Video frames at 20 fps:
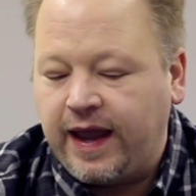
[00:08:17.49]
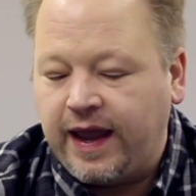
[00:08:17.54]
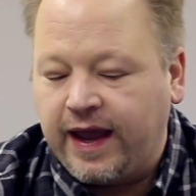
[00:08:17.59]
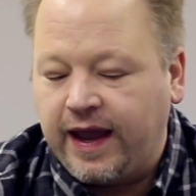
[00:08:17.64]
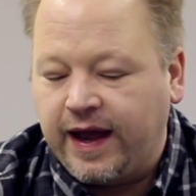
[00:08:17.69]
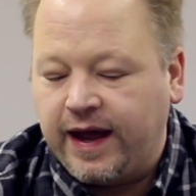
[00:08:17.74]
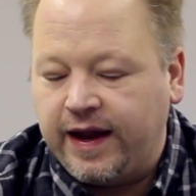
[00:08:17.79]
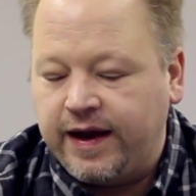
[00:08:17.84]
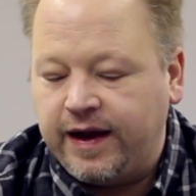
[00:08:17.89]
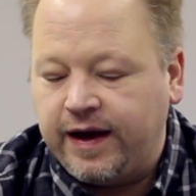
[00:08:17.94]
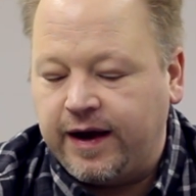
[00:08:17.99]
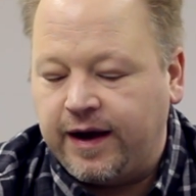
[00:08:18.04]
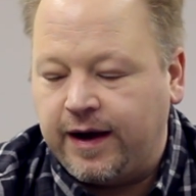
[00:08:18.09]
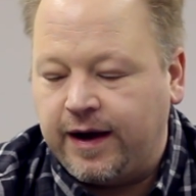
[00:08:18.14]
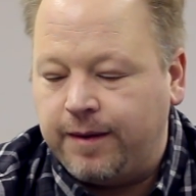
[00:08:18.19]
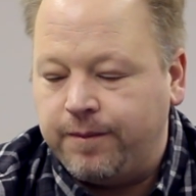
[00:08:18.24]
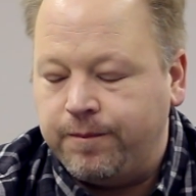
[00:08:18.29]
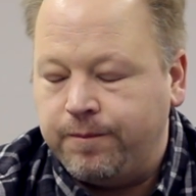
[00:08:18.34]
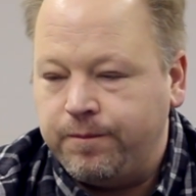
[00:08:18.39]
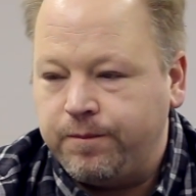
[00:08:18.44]

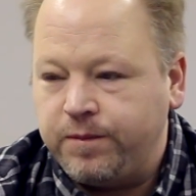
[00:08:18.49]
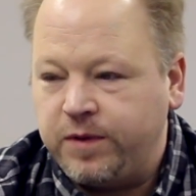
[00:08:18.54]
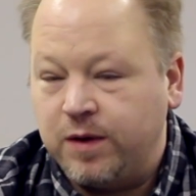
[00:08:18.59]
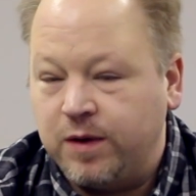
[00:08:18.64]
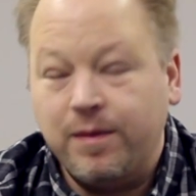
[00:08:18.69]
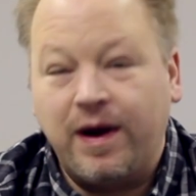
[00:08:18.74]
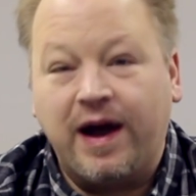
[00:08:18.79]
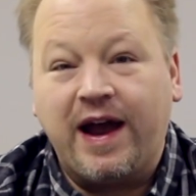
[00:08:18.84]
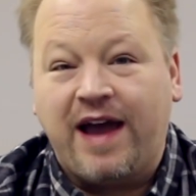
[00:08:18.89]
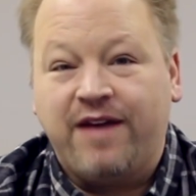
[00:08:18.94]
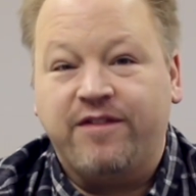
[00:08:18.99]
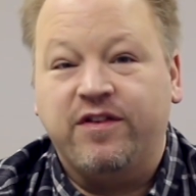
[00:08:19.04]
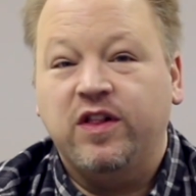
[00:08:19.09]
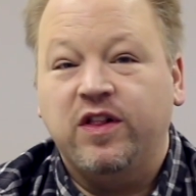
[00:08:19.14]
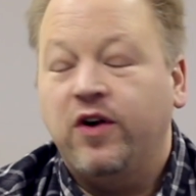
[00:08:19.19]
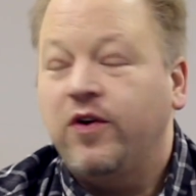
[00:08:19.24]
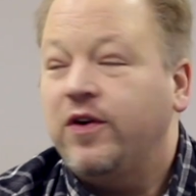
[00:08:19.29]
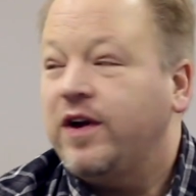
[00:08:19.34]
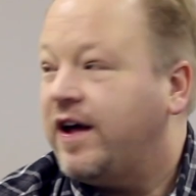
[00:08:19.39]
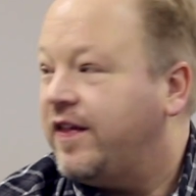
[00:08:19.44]
and you might have a
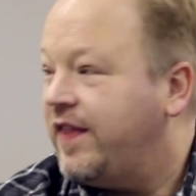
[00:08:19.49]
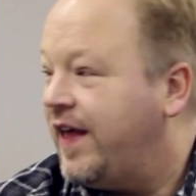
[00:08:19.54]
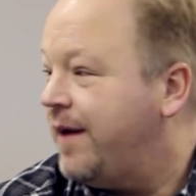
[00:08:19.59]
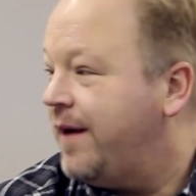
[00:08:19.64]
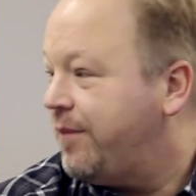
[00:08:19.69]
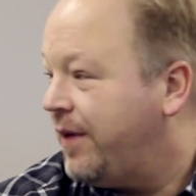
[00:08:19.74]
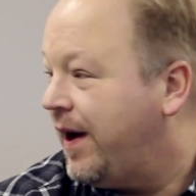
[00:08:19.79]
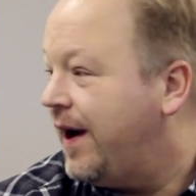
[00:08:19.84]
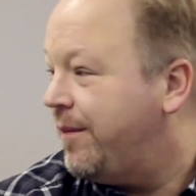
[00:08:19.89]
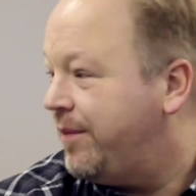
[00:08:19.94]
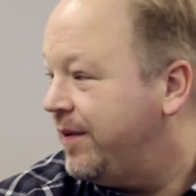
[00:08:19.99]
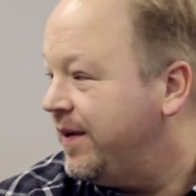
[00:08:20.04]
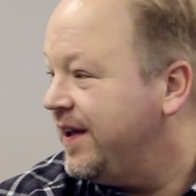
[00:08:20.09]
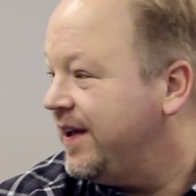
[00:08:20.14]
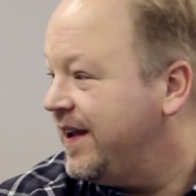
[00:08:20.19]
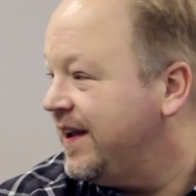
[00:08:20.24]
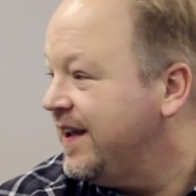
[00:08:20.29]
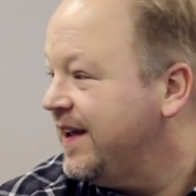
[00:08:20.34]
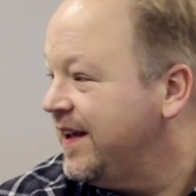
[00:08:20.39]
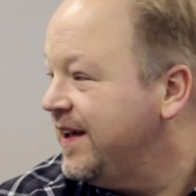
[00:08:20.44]
loan on that
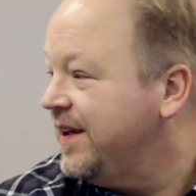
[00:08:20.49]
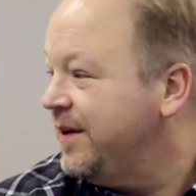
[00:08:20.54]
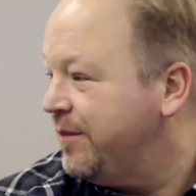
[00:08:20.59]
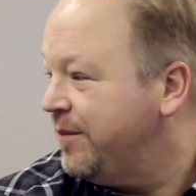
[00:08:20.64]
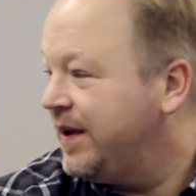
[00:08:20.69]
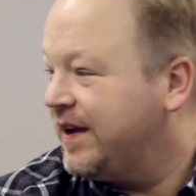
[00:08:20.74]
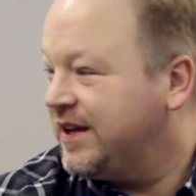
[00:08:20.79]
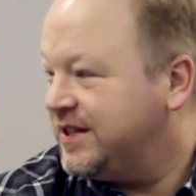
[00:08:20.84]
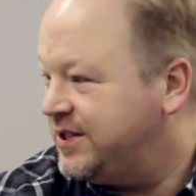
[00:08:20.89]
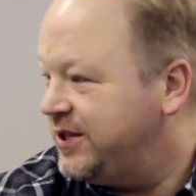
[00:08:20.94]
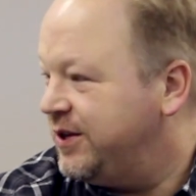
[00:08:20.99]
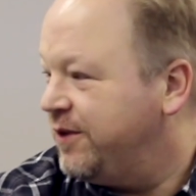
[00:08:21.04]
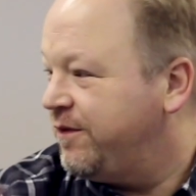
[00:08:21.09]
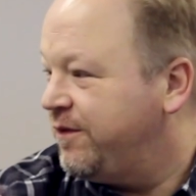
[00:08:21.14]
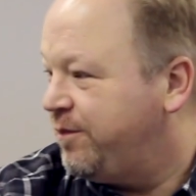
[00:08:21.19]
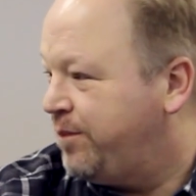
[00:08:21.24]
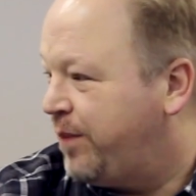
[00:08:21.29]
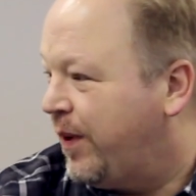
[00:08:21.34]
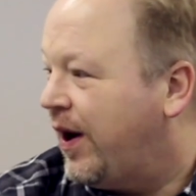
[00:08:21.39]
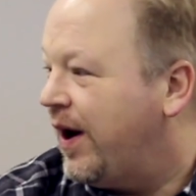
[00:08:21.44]
property because
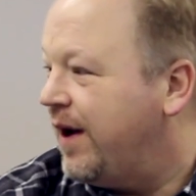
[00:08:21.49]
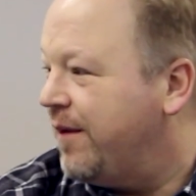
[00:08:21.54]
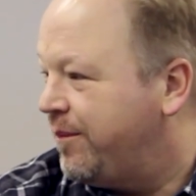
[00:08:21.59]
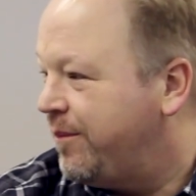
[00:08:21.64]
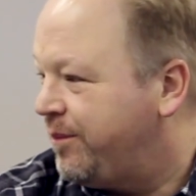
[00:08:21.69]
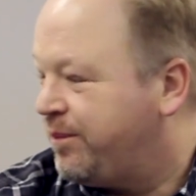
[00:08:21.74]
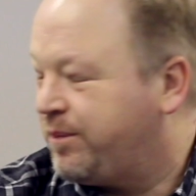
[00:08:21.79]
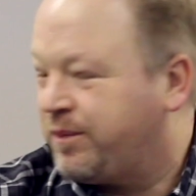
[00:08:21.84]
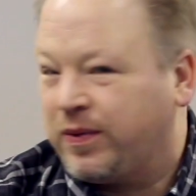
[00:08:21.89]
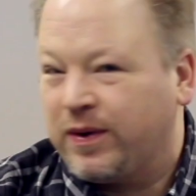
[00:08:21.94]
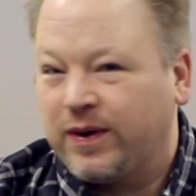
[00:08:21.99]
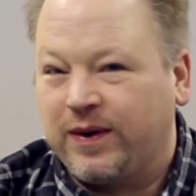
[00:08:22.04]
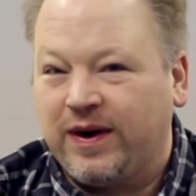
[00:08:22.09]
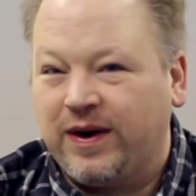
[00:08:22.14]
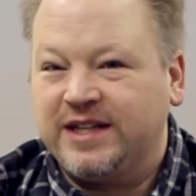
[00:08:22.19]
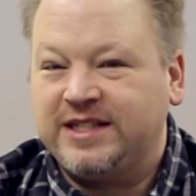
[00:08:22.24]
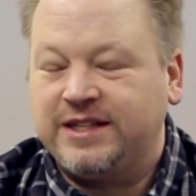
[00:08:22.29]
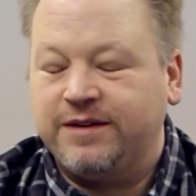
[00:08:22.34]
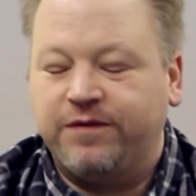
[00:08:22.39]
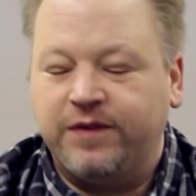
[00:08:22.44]
you bought
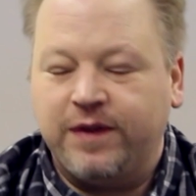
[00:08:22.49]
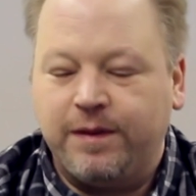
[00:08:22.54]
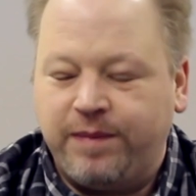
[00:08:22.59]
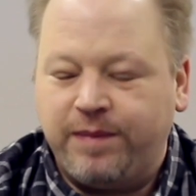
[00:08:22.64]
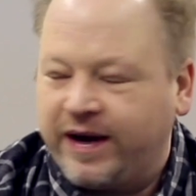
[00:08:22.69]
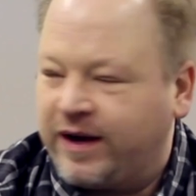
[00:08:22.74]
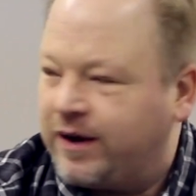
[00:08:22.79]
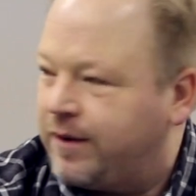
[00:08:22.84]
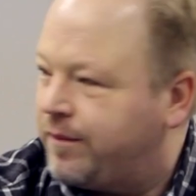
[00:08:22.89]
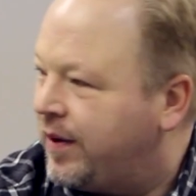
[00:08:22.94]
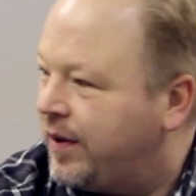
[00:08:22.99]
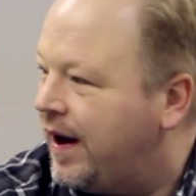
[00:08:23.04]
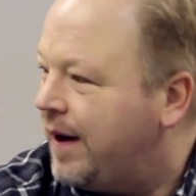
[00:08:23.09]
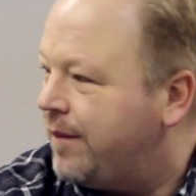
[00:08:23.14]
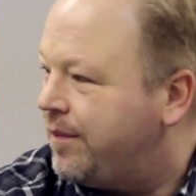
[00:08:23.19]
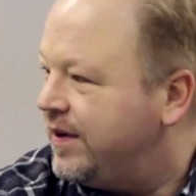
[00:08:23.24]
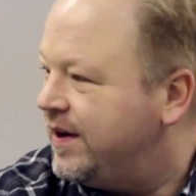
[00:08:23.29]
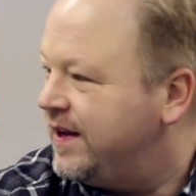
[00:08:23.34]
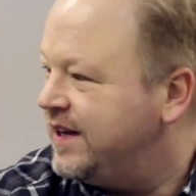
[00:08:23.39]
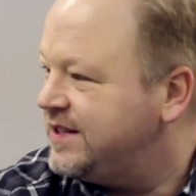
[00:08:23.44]
progressively bigger
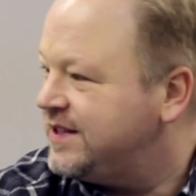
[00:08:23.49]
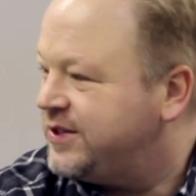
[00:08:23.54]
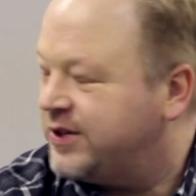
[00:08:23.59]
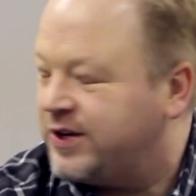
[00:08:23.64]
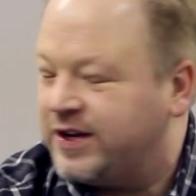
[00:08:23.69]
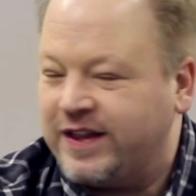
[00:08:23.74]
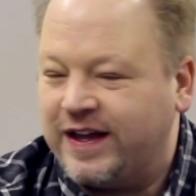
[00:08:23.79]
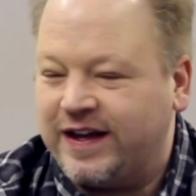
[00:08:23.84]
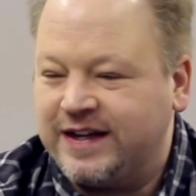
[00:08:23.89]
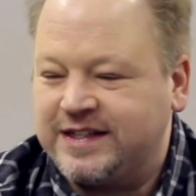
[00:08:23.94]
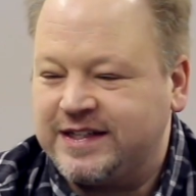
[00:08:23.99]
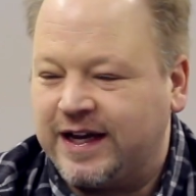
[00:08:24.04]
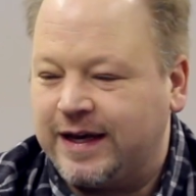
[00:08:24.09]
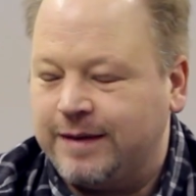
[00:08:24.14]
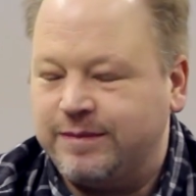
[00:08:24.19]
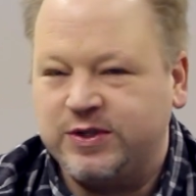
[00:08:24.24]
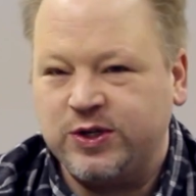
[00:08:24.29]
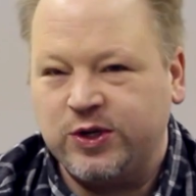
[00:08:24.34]
properties during that time.